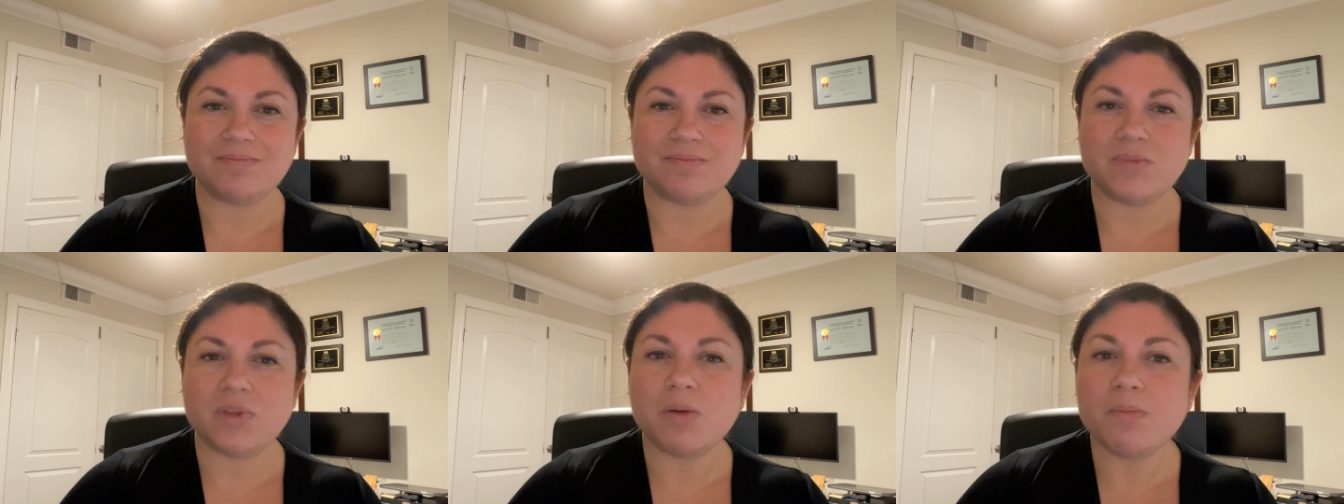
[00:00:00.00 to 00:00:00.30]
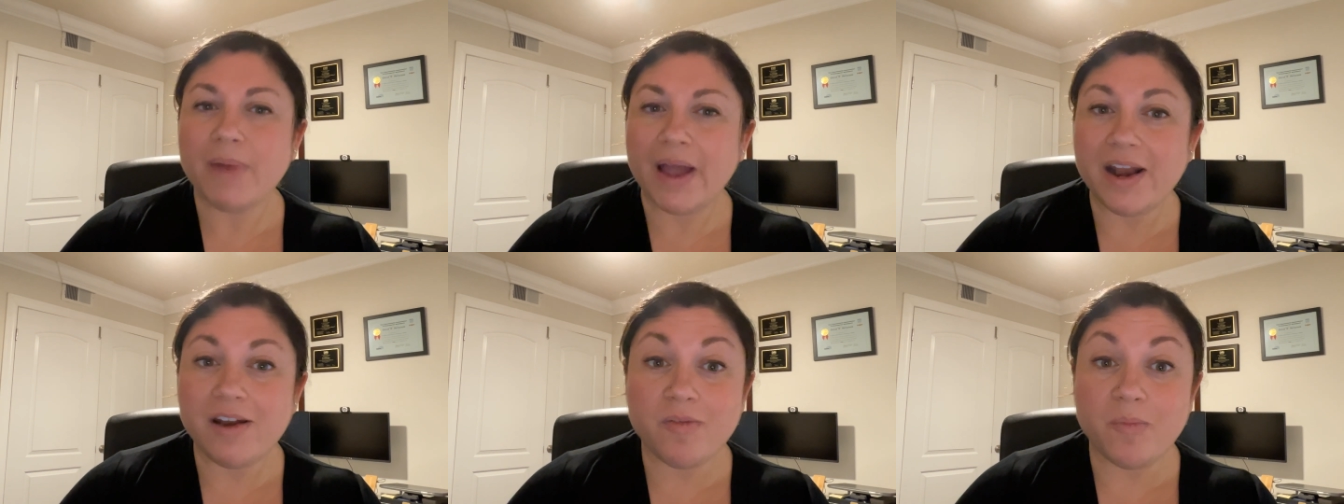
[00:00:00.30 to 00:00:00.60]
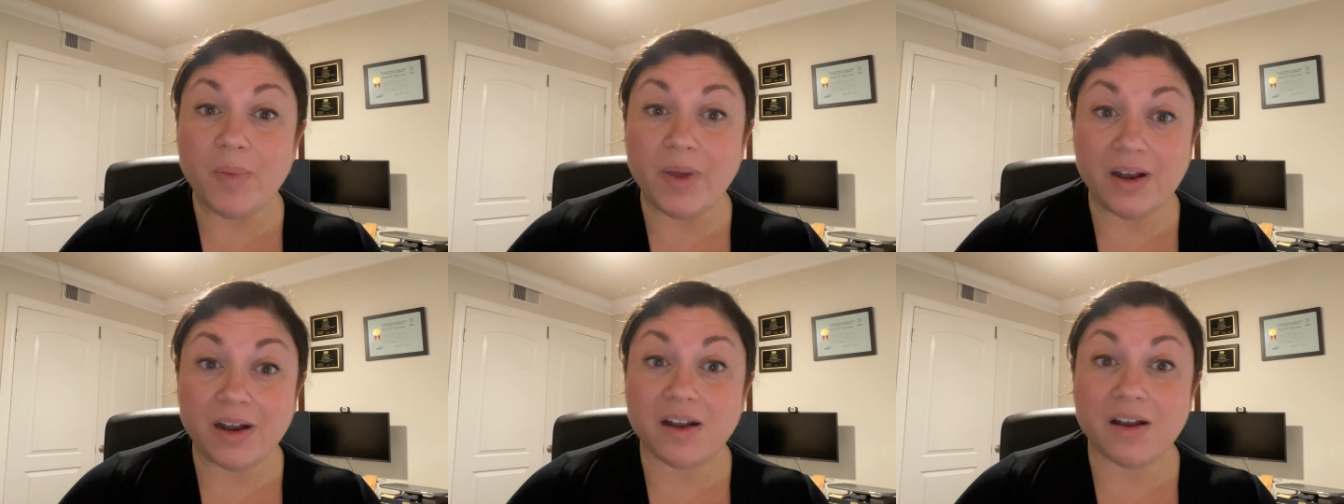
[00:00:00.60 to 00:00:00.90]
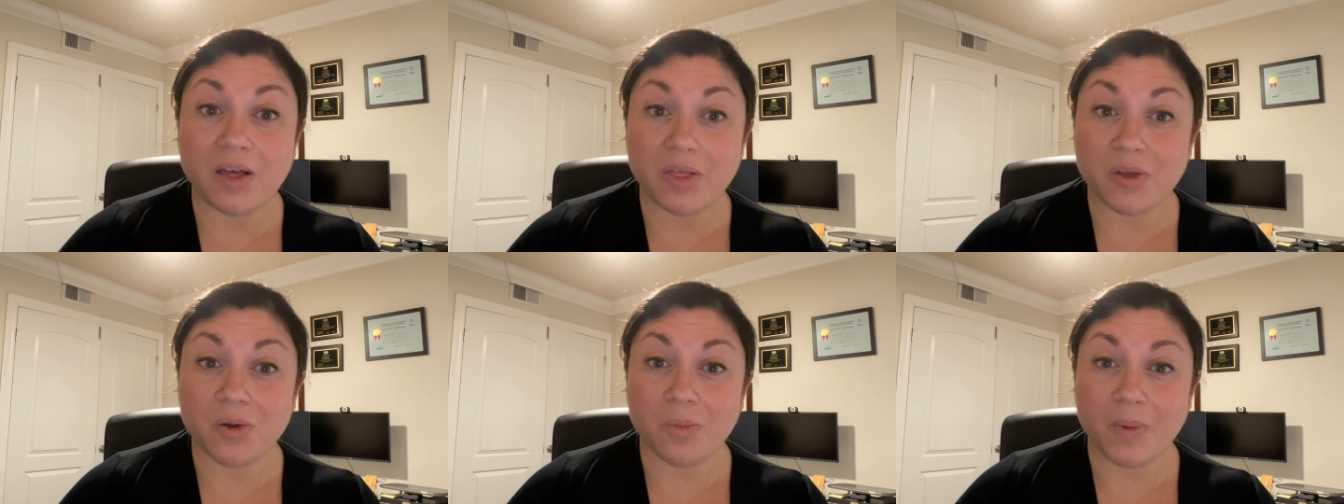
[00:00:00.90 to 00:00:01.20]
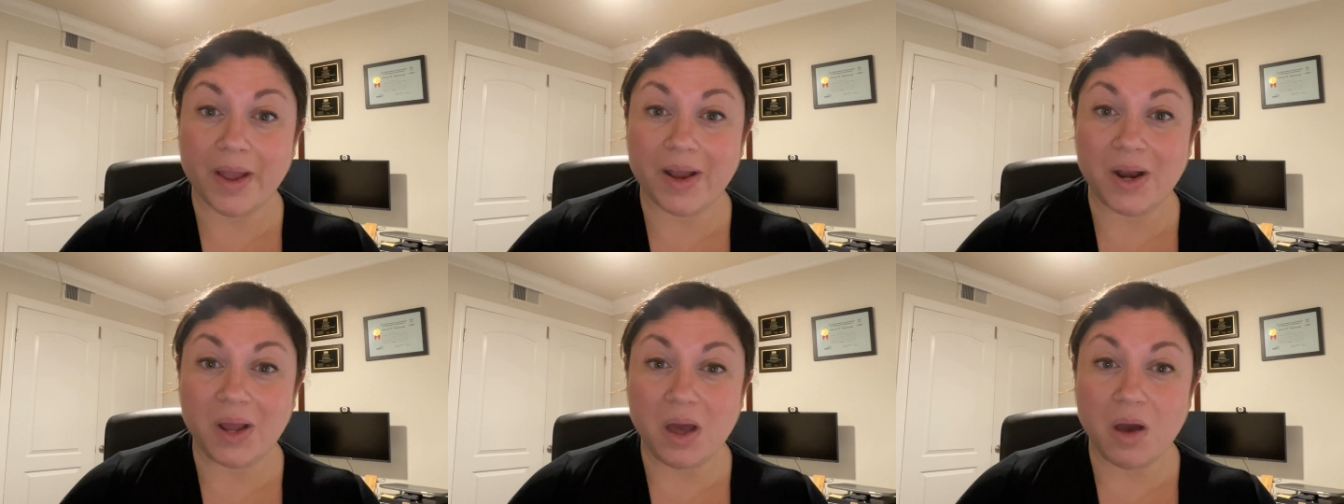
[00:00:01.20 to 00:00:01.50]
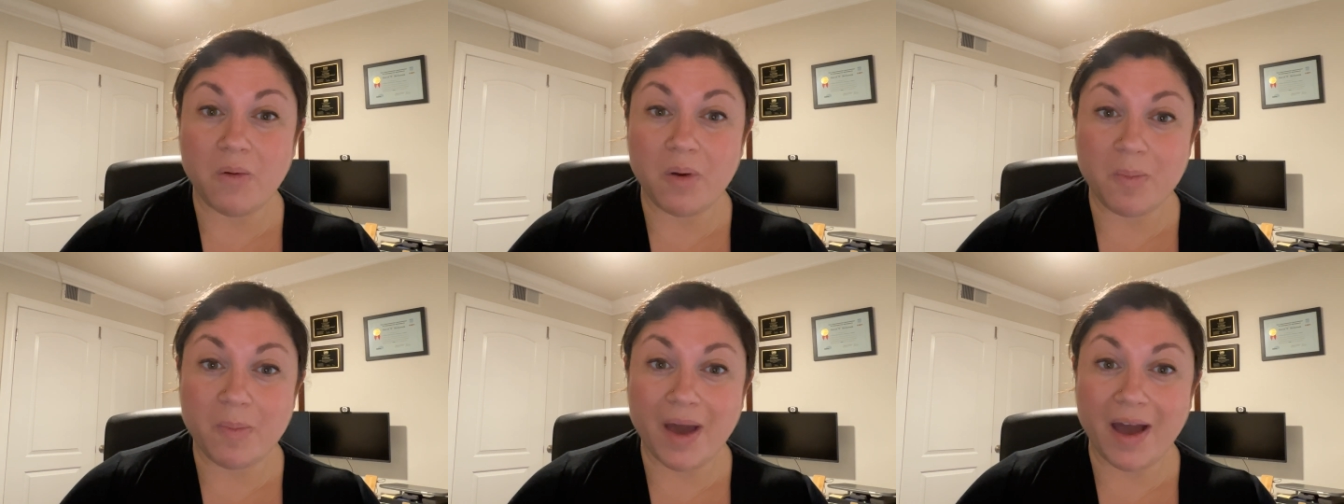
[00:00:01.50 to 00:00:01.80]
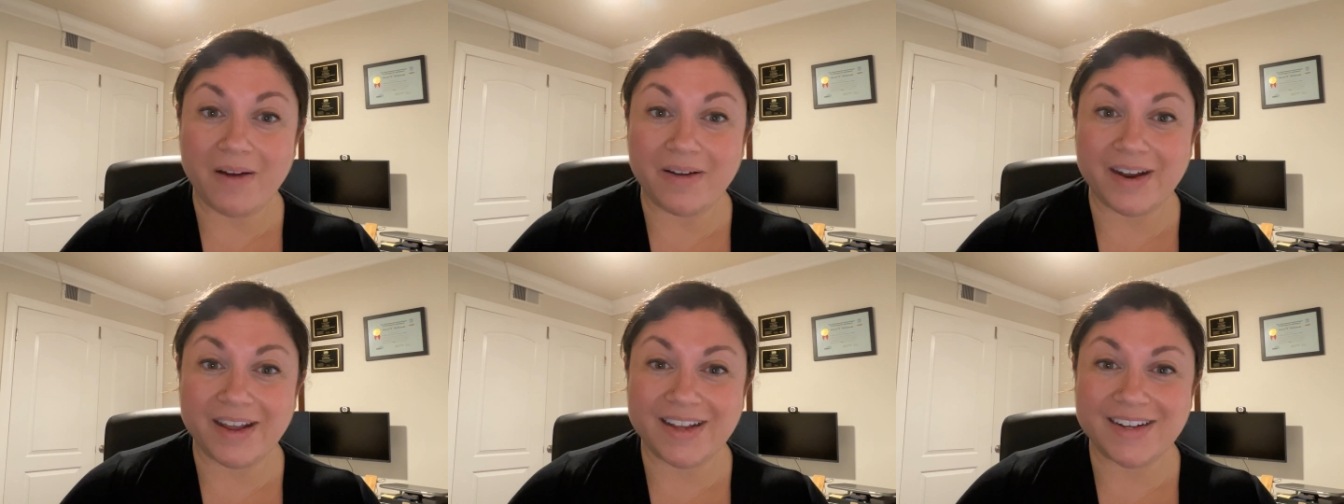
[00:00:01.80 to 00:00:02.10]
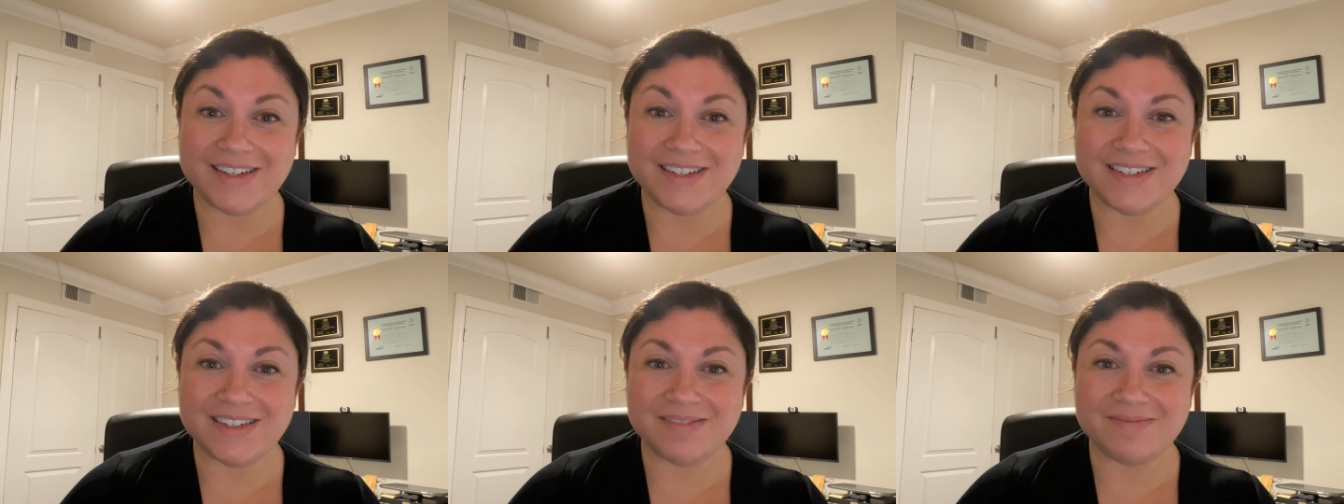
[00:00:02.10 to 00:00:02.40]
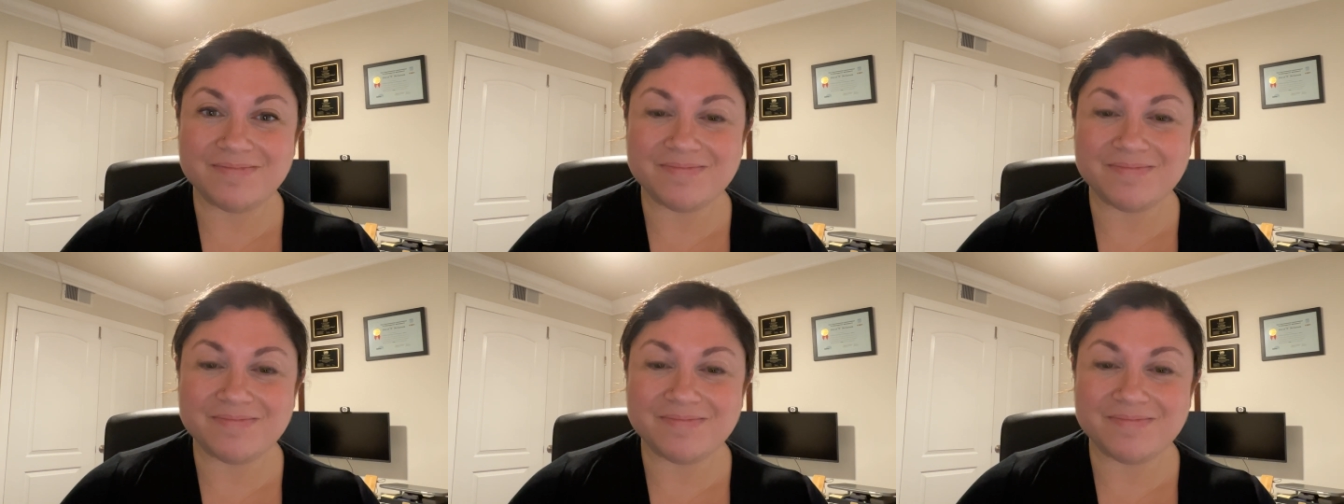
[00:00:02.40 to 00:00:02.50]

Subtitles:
there might have been another way to go about it.